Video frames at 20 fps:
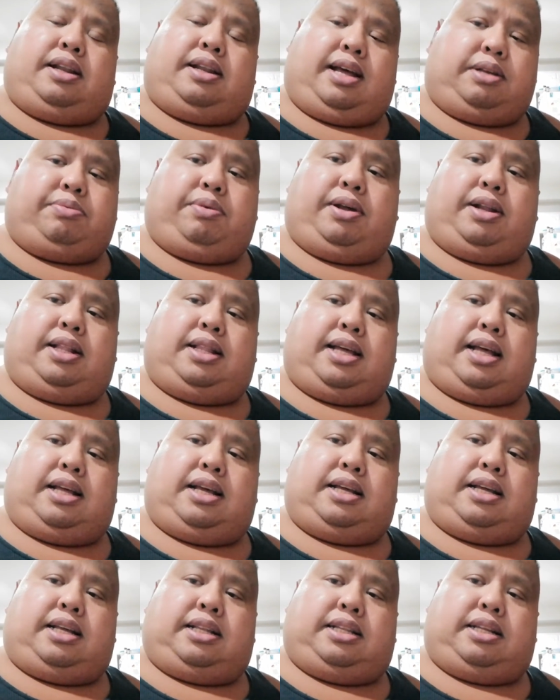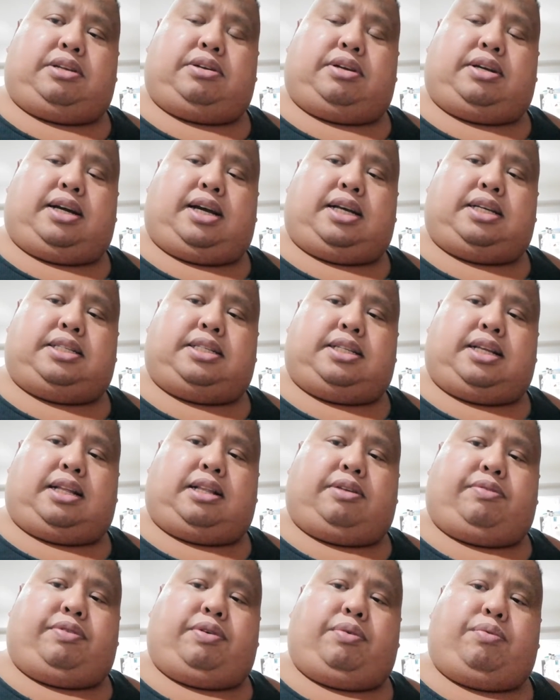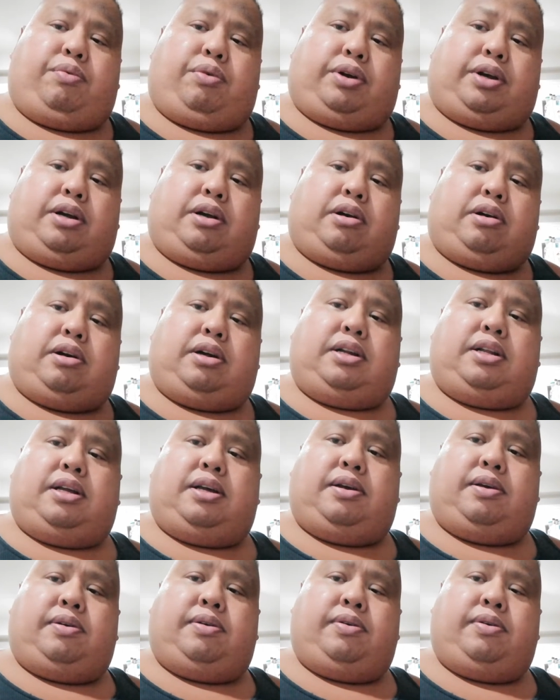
That's why that I tell you guys that if you're working hard,